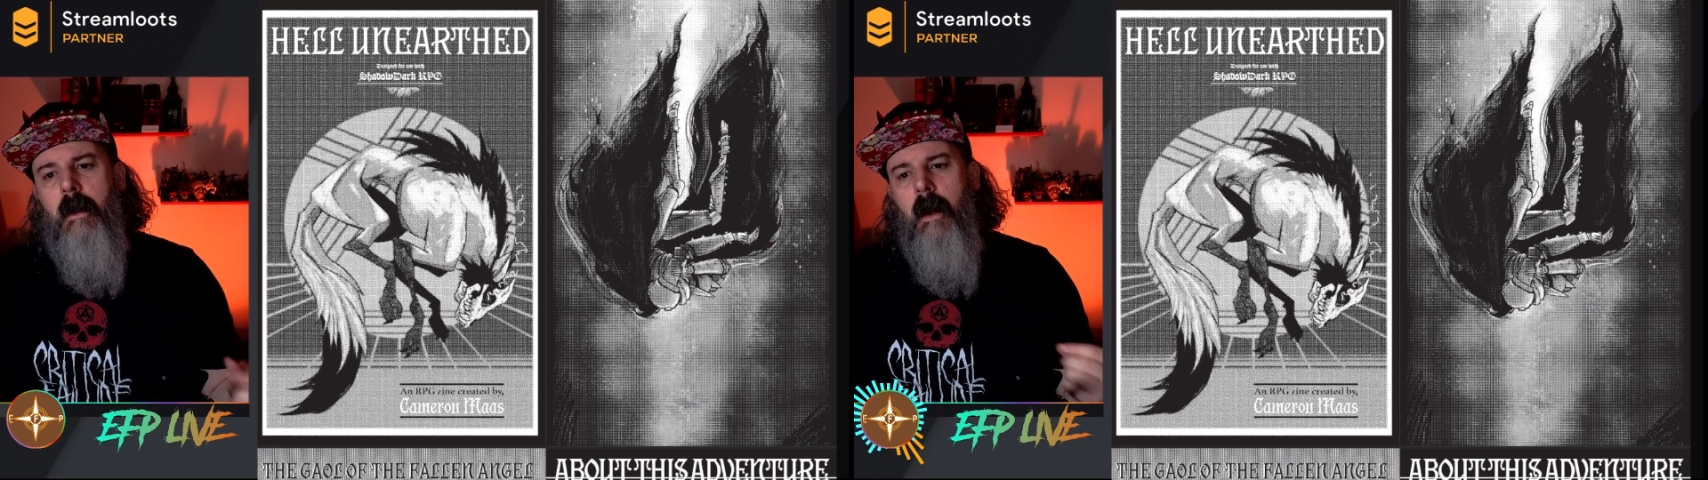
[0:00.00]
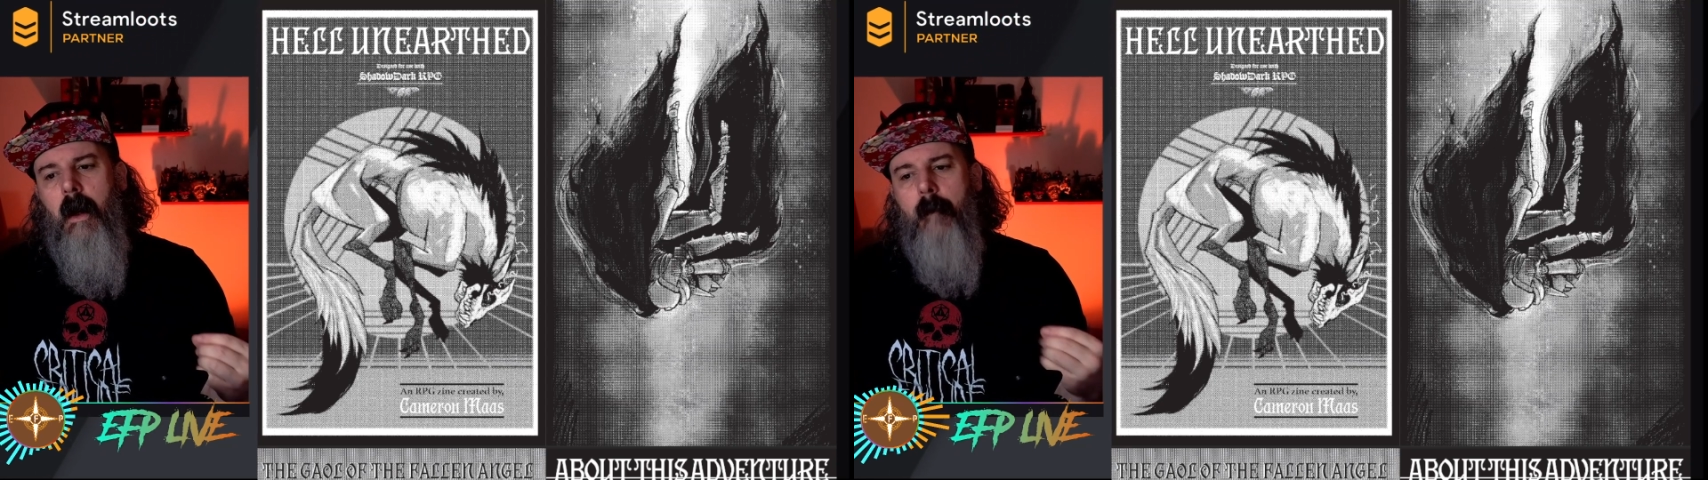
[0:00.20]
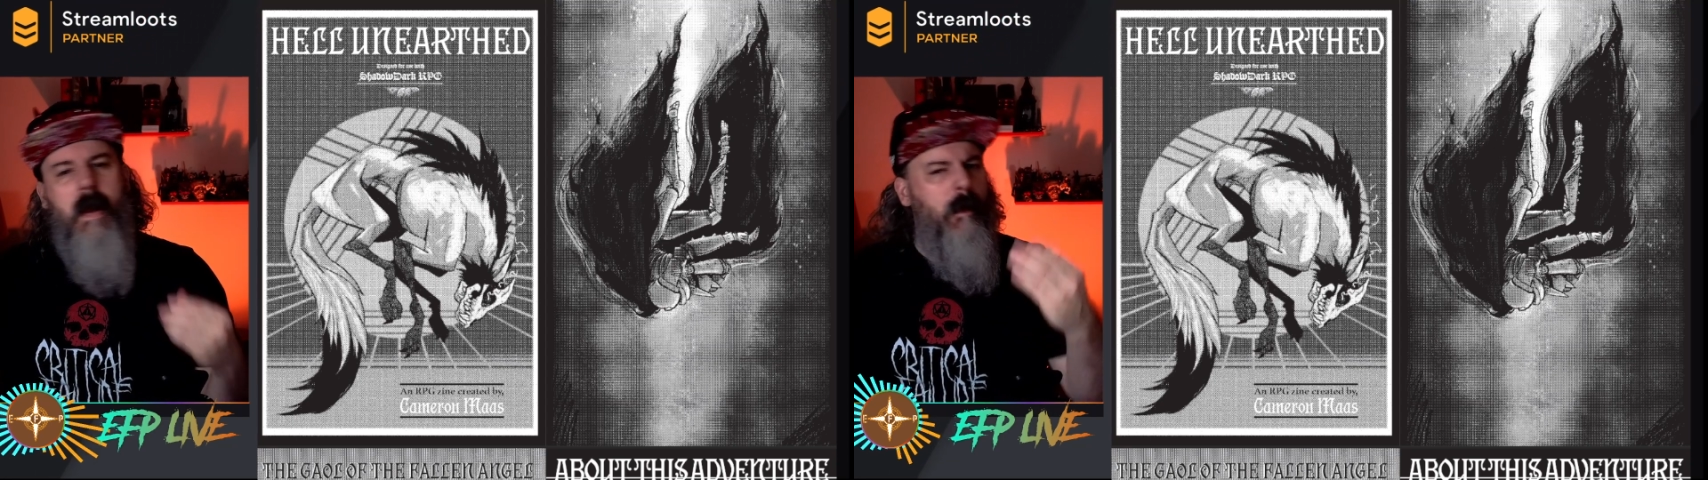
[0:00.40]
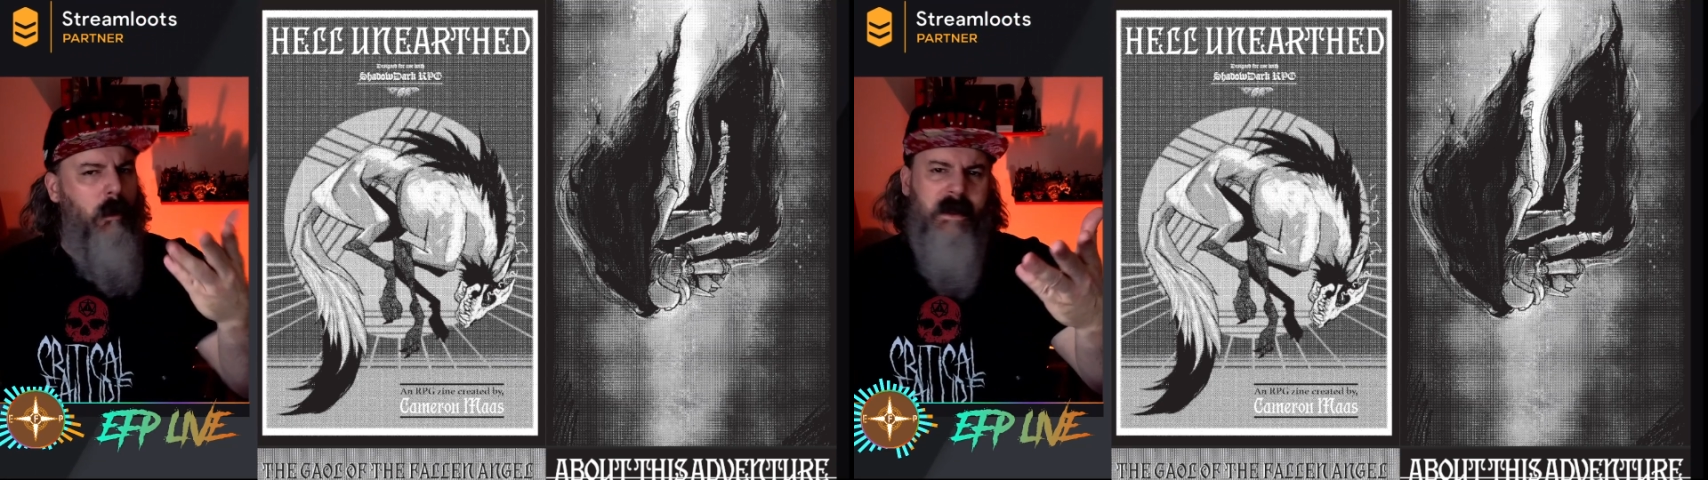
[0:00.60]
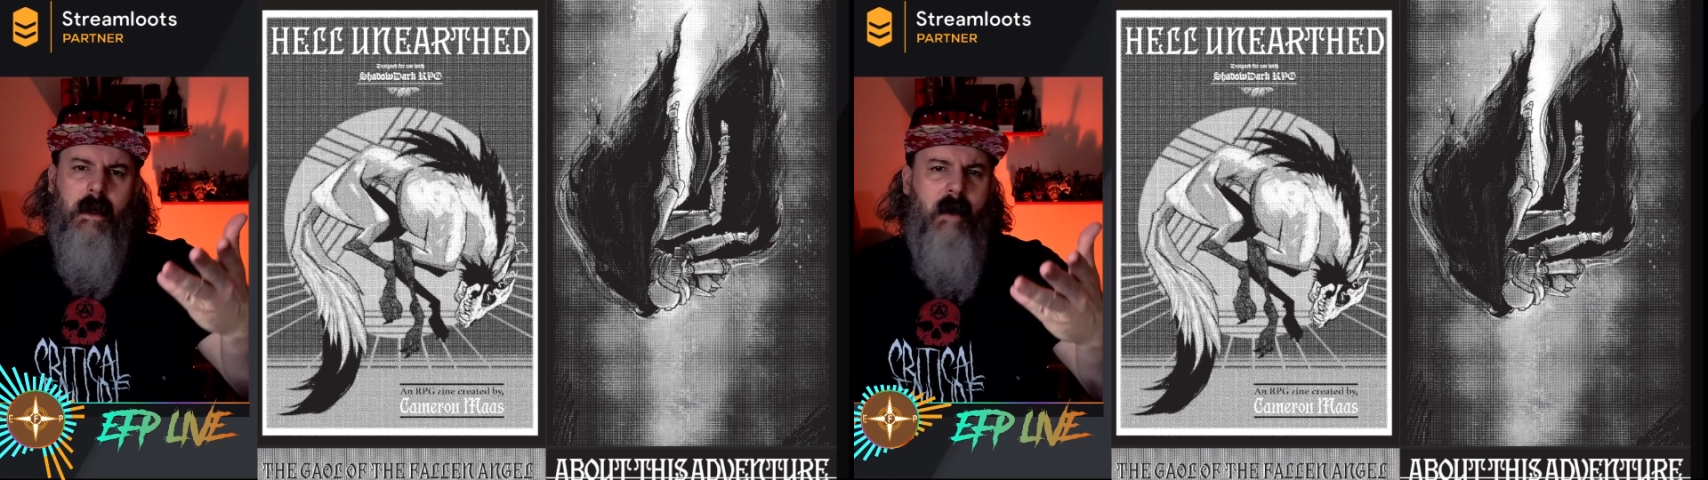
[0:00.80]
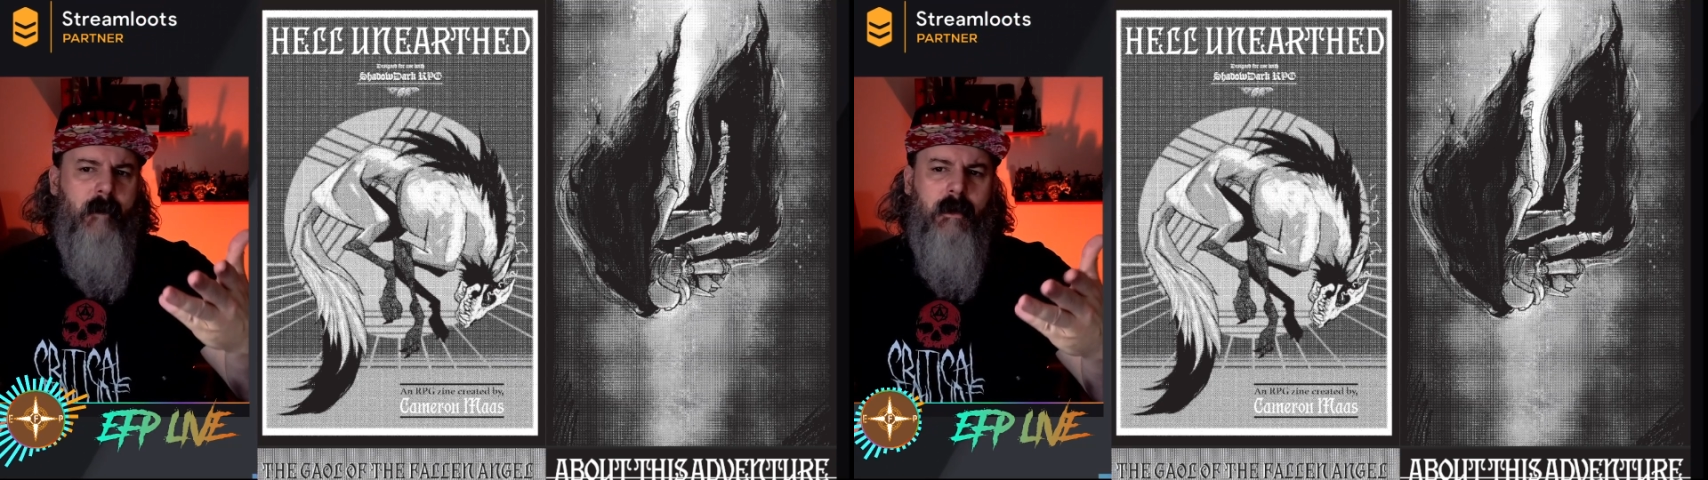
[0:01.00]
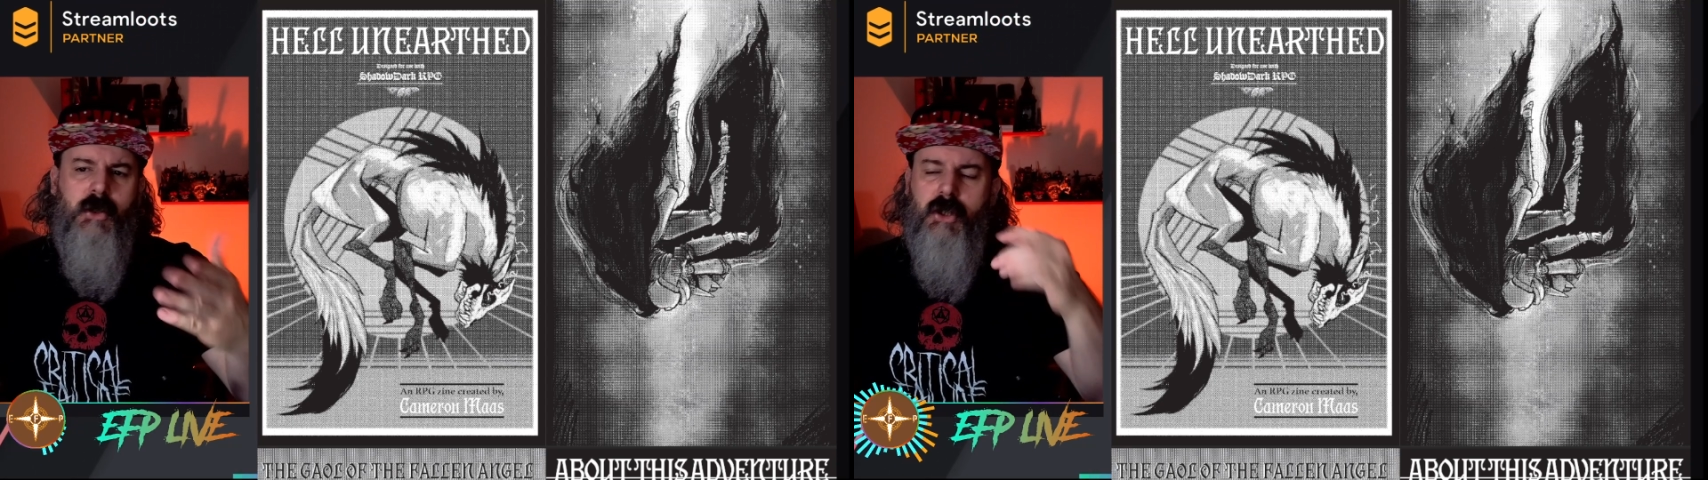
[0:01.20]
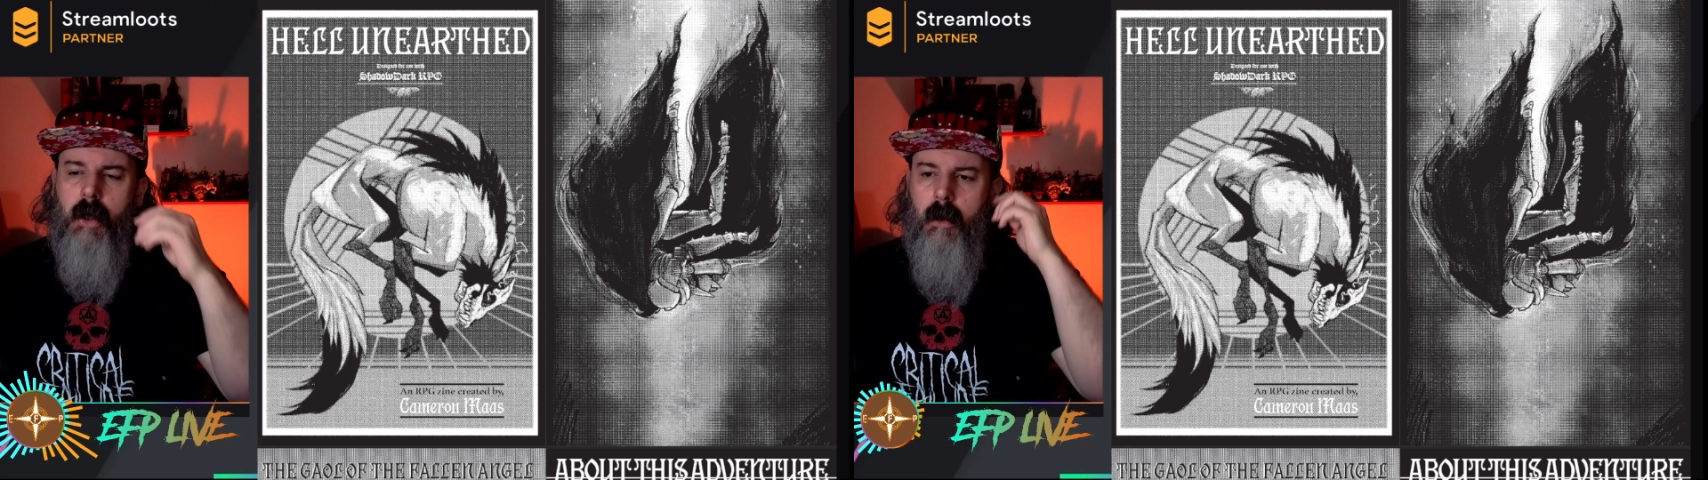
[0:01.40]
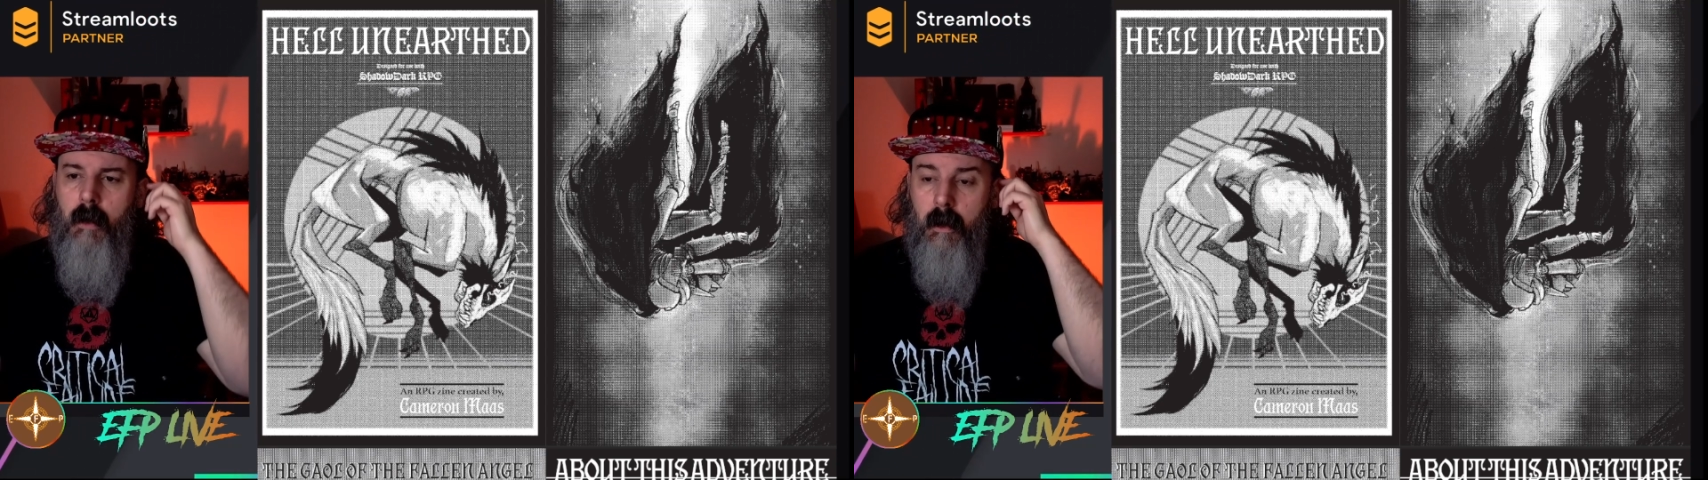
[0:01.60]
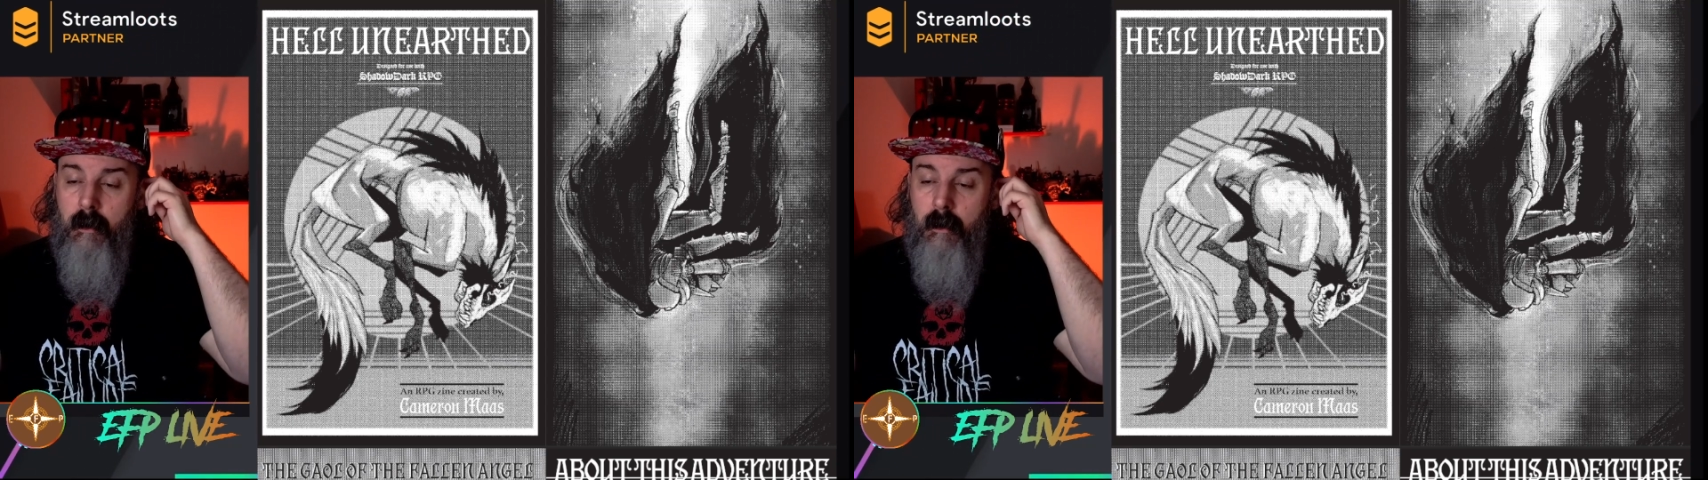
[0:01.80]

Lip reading: Maybe one day I'll have him on the show.